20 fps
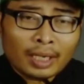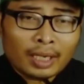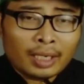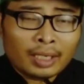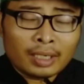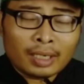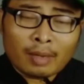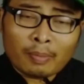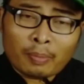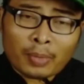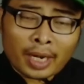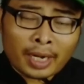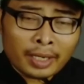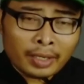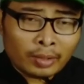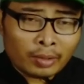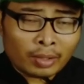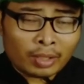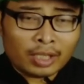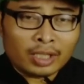and a
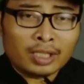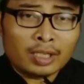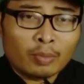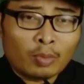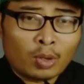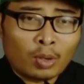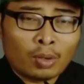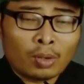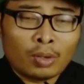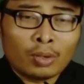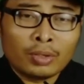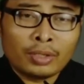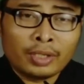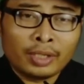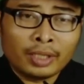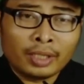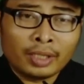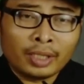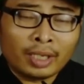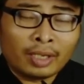pioneer in
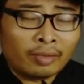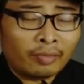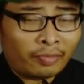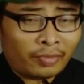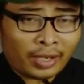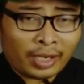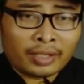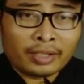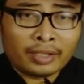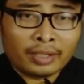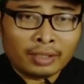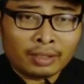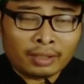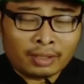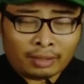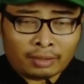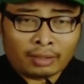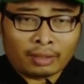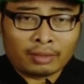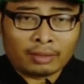immunology and vaccine
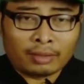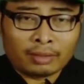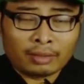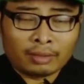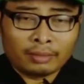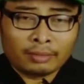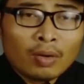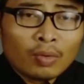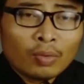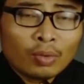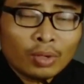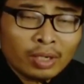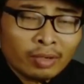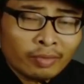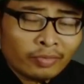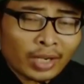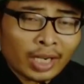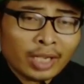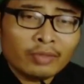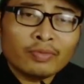research, who
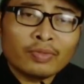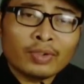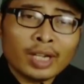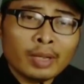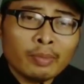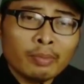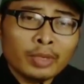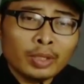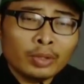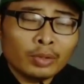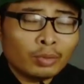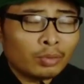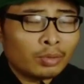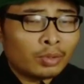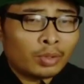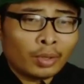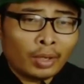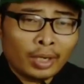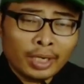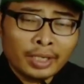invited Fleming to
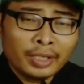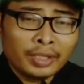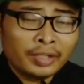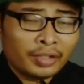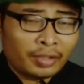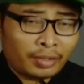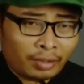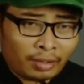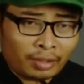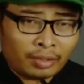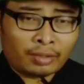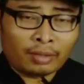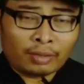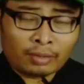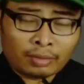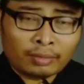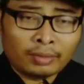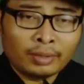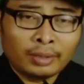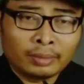join his
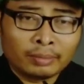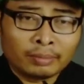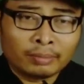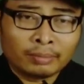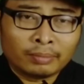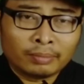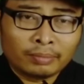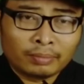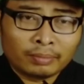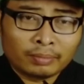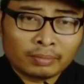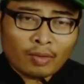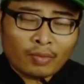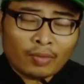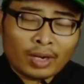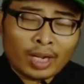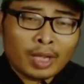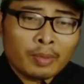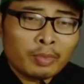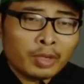research team.
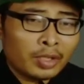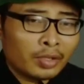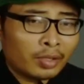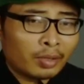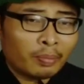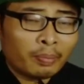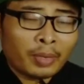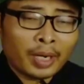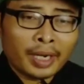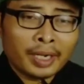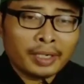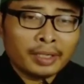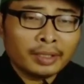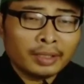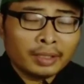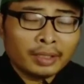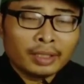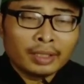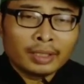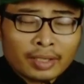Fleming spent
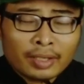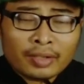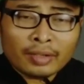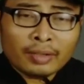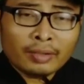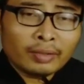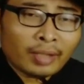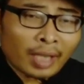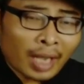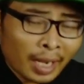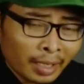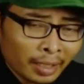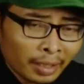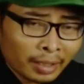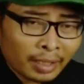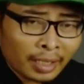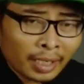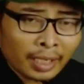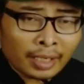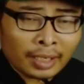his entire
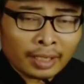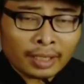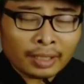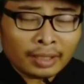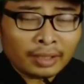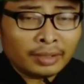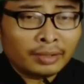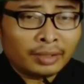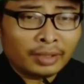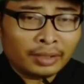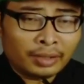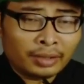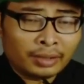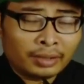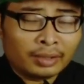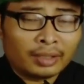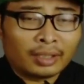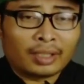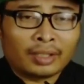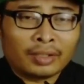career in
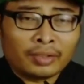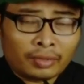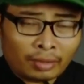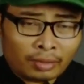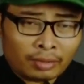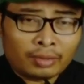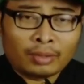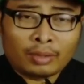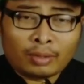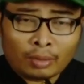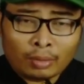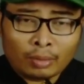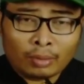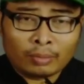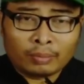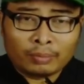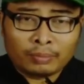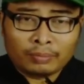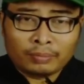this research group.